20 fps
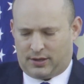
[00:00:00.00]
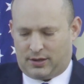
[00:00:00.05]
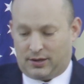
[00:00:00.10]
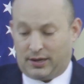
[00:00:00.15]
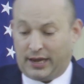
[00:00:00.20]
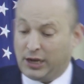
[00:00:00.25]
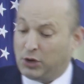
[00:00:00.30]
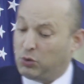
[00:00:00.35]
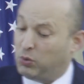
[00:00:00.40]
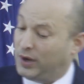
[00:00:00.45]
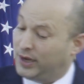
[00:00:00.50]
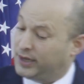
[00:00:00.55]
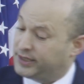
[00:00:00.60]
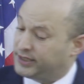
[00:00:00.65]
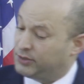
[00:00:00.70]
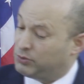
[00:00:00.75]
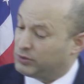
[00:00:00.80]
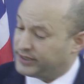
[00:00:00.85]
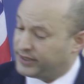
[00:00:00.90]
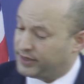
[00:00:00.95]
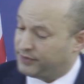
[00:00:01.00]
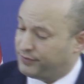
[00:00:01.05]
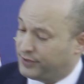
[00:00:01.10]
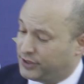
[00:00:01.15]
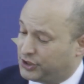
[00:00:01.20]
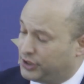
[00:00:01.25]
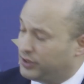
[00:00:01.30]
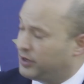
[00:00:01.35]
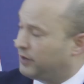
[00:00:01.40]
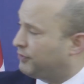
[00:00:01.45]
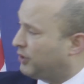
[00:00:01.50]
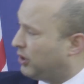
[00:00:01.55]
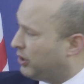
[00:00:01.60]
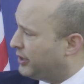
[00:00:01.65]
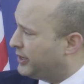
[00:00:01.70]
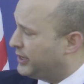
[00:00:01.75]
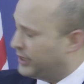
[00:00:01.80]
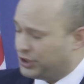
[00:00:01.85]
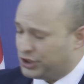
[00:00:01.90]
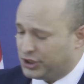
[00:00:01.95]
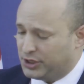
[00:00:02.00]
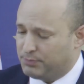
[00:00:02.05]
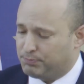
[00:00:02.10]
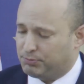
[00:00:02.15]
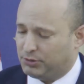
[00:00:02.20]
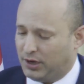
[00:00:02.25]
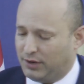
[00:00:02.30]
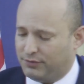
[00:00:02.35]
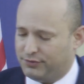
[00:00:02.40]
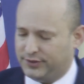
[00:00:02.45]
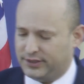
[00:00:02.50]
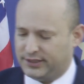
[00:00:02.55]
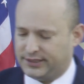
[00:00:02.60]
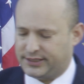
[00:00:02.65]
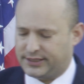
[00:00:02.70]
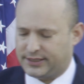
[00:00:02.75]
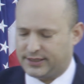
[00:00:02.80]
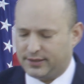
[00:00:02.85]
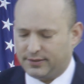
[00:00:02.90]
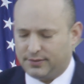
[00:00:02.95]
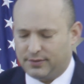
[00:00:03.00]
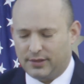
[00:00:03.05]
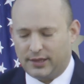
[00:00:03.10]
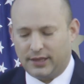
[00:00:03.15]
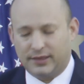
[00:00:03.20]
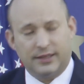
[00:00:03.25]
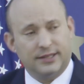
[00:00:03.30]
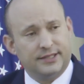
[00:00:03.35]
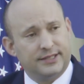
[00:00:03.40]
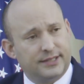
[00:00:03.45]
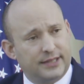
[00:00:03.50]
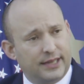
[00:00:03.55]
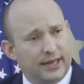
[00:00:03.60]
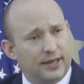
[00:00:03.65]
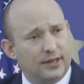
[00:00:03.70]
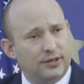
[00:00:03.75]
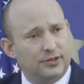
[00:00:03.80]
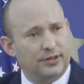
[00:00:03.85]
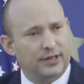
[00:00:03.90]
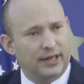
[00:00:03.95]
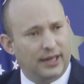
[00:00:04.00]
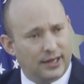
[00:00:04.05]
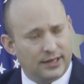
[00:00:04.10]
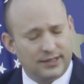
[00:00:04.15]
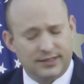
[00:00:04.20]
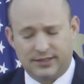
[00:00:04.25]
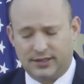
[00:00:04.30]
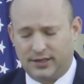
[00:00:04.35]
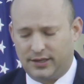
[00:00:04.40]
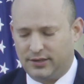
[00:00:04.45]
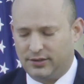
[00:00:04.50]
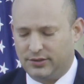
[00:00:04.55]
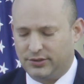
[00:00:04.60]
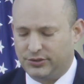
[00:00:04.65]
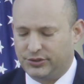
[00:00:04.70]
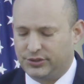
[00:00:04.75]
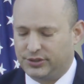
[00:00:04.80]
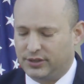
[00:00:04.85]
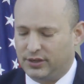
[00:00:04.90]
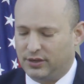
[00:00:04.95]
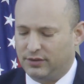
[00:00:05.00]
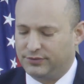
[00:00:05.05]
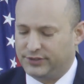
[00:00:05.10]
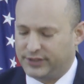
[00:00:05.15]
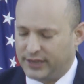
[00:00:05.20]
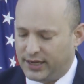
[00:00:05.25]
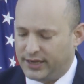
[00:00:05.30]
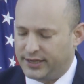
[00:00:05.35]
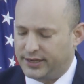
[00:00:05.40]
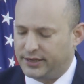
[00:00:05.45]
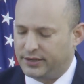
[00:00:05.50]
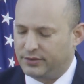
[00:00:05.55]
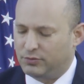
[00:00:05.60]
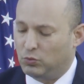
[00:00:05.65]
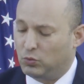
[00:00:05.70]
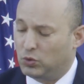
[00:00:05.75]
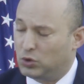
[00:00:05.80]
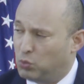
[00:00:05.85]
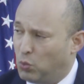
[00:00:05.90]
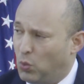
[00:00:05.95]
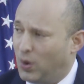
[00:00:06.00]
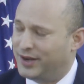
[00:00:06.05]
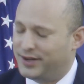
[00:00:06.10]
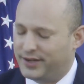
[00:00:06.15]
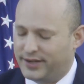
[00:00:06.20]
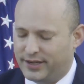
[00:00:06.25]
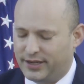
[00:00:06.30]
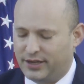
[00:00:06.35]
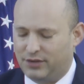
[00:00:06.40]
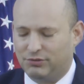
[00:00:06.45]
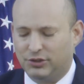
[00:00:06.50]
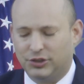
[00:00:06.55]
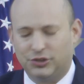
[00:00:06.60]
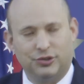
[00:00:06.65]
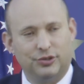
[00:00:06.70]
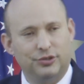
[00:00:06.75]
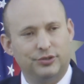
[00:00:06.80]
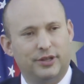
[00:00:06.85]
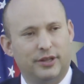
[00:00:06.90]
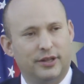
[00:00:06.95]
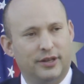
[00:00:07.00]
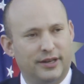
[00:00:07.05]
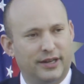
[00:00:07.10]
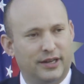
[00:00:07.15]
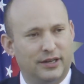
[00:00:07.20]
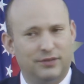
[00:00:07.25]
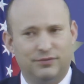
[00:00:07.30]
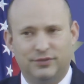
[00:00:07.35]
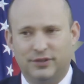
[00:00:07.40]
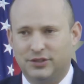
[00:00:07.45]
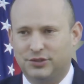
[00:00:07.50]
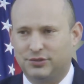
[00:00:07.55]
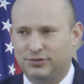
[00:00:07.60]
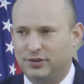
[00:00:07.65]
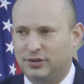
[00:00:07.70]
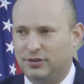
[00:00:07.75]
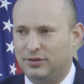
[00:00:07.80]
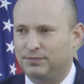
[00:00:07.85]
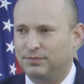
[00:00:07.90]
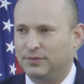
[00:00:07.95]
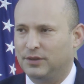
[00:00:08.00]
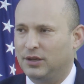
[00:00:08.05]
Likewise, it was the vision of our ancient prophets that the scattered exiles of Zion would one day return to the land of Israel.